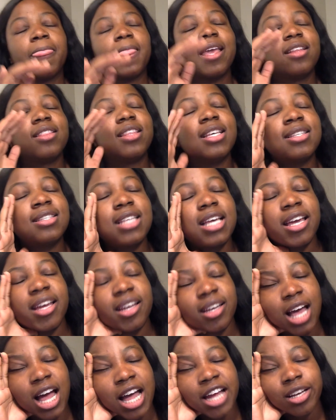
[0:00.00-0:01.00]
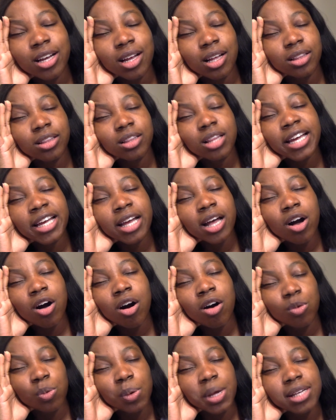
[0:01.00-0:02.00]
Listen, I like
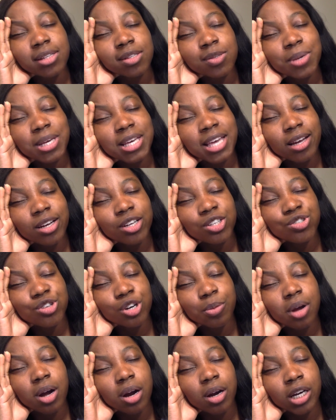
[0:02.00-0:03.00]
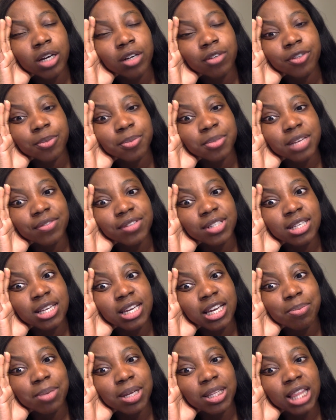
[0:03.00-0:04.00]
always, we get a sharp choreo from
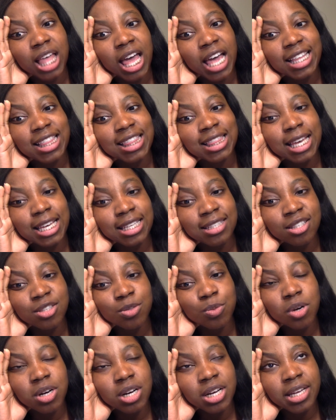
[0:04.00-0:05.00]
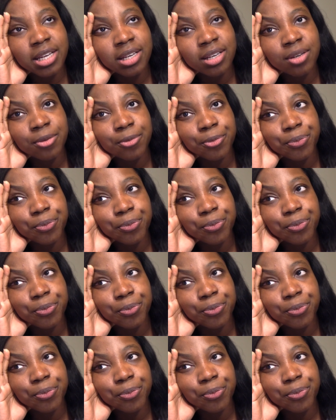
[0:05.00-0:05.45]
17, but like this one,